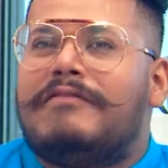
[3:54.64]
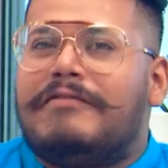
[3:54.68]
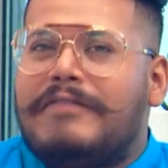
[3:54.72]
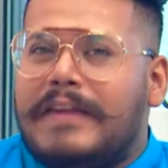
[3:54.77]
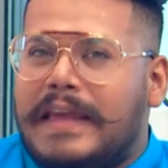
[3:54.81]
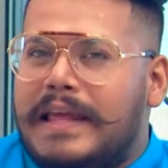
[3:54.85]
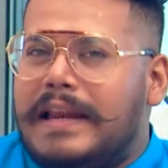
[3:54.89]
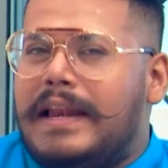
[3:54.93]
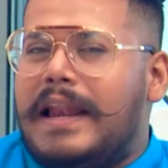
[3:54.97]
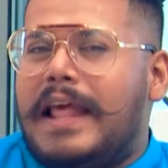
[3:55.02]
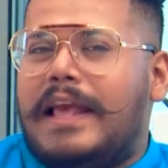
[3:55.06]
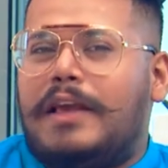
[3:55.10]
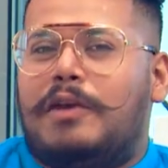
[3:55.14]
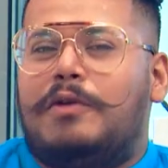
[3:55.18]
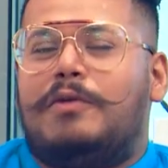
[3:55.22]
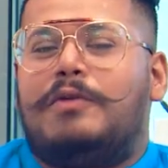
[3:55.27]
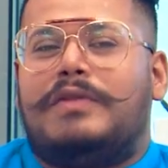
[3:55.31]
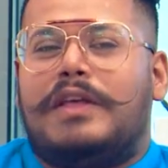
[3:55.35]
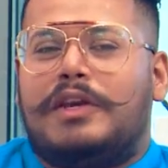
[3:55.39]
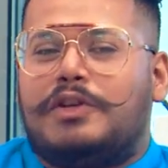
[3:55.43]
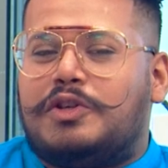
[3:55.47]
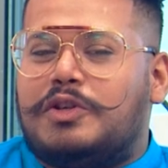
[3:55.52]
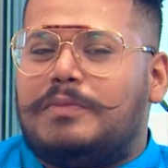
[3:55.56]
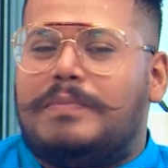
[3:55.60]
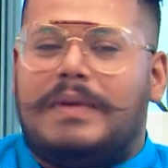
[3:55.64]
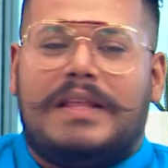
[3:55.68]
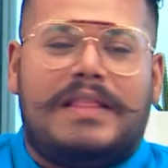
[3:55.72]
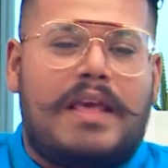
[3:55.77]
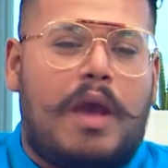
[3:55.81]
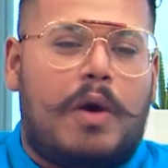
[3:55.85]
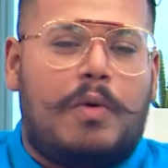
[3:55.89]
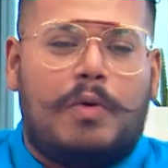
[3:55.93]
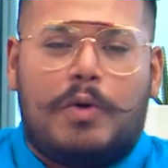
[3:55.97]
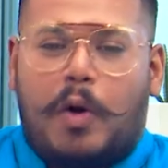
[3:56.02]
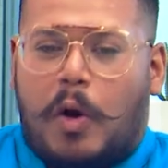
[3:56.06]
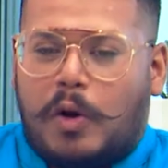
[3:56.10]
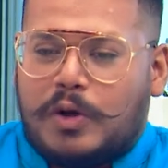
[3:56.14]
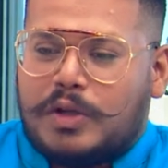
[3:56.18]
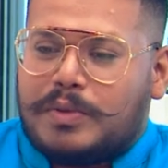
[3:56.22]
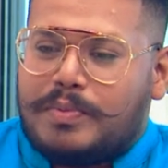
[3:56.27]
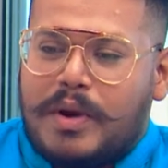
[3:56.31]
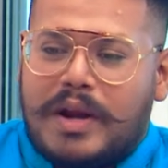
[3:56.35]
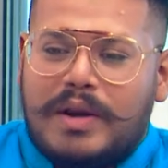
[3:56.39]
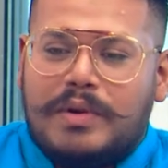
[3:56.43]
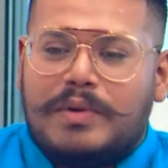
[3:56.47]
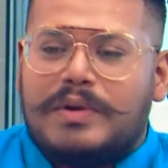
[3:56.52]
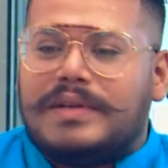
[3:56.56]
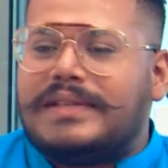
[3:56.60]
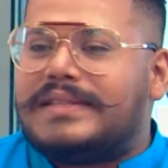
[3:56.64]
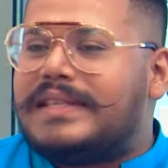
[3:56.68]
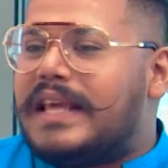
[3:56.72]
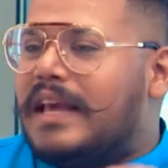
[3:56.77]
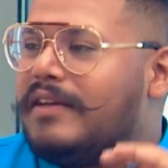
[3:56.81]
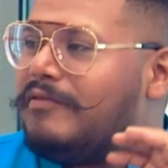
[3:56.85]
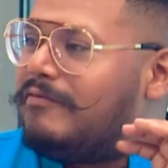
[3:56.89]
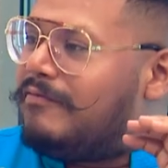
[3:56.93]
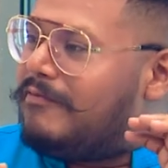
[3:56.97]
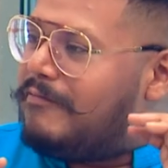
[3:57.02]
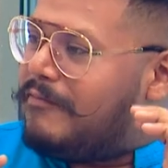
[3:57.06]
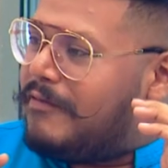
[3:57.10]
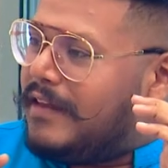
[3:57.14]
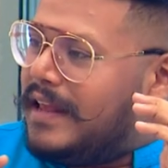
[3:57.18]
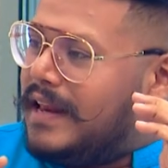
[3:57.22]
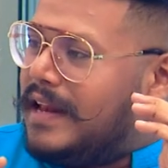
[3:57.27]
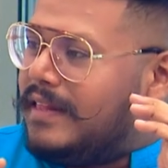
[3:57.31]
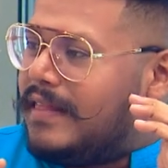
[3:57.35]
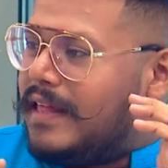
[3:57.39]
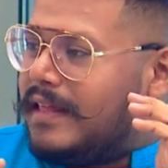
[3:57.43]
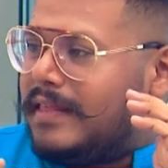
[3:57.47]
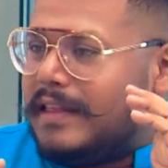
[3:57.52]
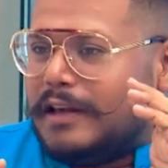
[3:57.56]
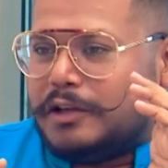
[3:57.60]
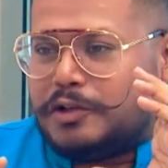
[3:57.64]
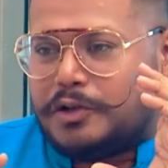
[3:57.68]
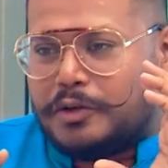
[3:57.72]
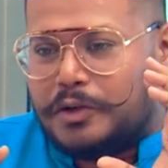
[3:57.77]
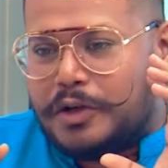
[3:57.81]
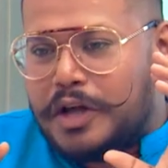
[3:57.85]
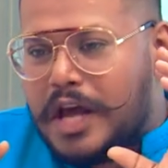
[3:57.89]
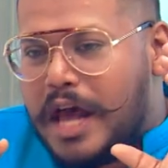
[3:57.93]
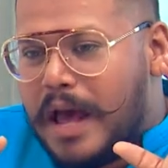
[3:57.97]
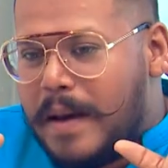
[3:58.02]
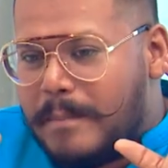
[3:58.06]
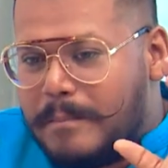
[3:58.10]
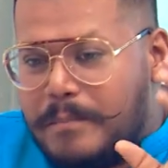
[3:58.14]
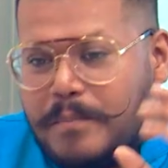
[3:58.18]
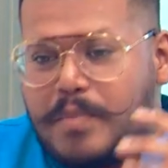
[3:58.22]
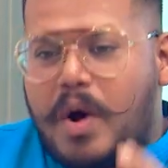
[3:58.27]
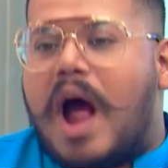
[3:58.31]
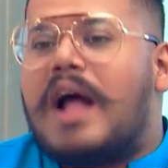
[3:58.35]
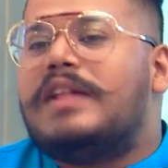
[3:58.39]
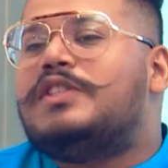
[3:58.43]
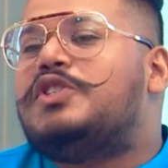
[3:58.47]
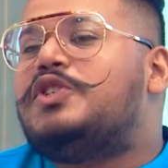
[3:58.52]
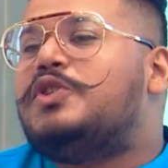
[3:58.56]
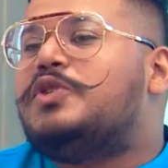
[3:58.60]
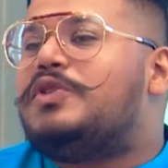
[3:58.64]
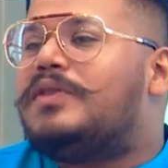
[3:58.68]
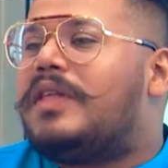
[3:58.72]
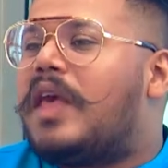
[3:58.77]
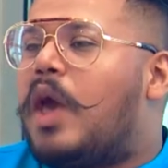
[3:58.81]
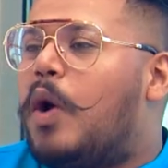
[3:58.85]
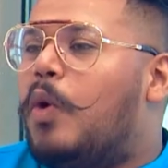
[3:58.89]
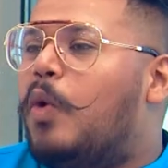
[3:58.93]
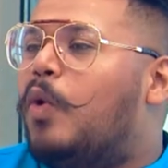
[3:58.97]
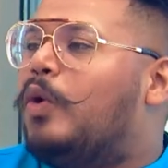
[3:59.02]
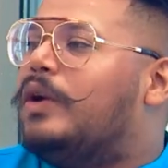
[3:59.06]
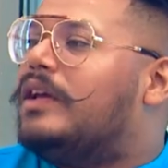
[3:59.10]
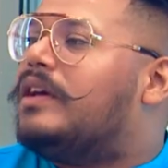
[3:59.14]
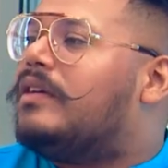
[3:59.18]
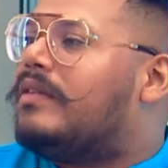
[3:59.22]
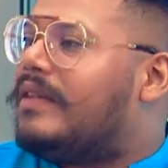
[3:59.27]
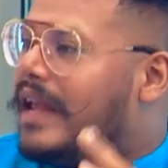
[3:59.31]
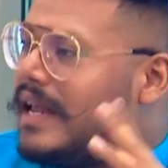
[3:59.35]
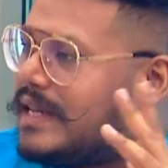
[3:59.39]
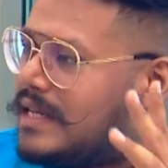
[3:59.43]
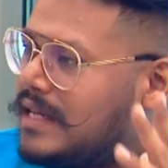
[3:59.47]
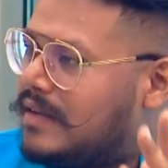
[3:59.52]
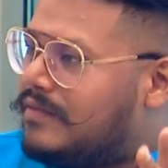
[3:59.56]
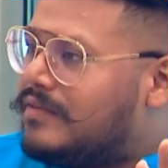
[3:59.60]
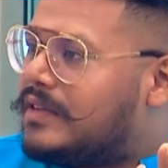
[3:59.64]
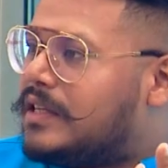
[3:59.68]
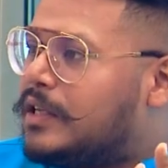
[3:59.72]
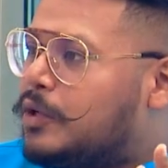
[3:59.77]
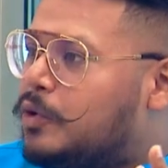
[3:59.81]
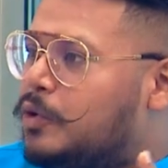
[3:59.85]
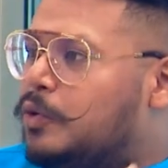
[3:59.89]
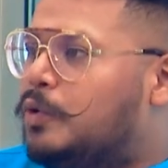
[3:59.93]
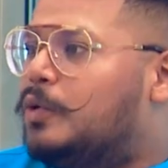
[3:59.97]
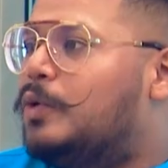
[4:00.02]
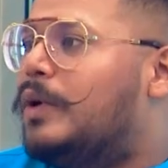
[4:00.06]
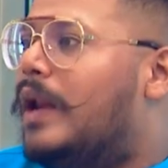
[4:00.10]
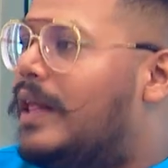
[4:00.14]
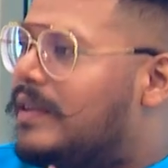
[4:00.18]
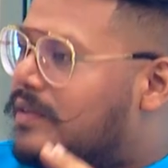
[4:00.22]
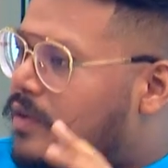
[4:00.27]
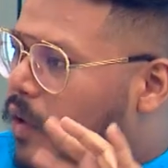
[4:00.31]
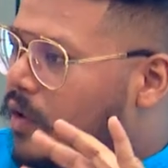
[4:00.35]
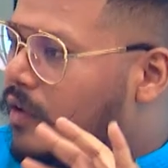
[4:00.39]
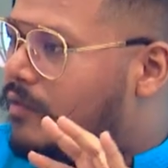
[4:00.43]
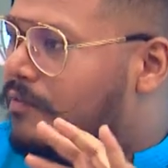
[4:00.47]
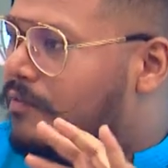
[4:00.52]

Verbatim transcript: feel like you know they should be their own entrepreneurs they're feeling that they should branch into their own creative cocoon and sort